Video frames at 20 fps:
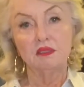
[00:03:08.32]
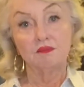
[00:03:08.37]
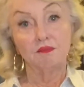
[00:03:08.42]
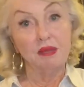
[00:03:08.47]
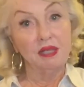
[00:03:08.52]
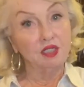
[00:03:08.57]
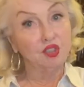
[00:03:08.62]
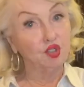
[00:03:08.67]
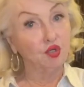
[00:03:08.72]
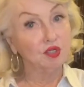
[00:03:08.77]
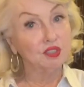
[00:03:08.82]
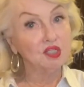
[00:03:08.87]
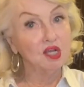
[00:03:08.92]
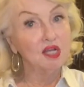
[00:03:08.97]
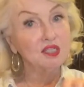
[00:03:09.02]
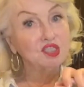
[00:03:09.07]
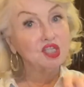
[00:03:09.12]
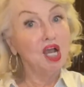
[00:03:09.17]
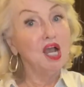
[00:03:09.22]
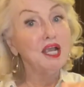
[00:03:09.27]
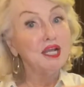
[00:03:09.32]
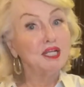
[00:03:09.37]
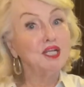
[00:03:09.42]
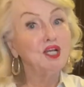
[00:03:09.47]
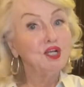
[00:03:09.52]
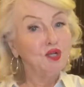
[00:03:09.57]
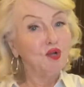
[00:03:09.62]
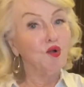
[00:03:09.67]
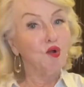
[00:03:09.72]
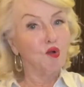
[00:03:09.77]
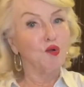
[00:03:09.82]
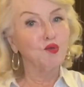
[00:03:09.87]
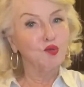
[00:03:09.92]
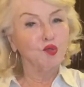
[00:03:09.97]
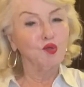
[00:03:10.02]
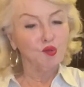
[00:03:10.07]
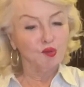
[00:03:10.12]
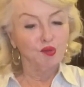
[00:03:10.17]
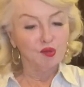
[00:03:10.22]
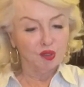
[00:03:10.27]
Make sure it's on tight, or
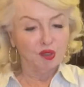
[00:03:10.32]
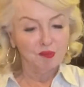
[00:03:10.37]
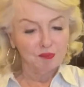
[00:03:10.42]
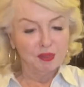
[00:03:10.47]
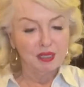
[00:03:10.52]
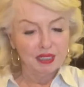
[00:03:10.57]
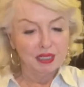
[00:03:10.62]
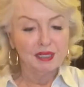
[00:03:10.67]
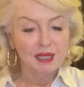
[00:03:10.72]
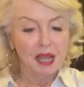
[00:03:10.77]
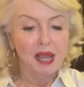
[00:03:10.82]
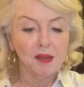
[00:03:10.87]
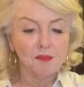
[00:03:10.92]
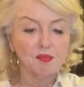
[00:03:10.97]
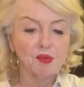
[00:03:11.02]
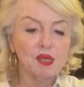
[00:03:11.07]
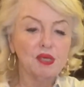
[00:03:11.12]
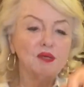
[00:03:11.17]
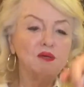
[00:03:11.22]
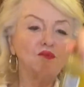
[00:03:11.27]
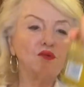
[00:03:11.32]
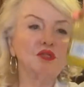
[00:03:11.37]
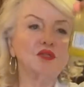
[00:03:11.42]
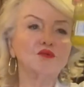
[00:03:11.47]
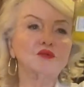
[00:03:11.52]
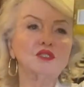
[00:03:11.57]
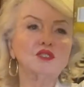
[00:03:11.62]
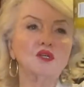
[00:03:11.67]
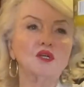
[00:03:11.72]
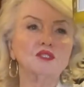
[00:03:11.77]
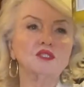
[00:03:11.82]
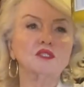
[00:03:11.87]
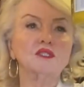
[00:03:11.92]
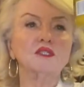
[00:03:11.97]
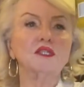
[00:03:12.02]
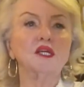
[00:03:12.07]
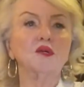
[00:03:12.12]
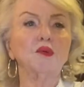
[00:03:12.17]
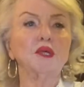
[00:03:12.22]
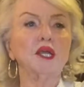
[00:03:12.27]
you are gonna be unhappy with the results.
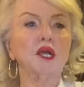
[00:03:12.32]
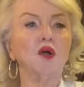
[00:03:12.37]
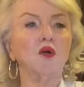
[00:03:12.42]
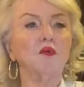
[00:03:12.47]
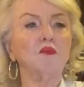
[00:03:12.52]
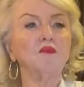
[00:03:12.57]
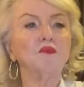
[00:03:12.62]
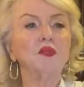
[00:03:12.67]
There we go.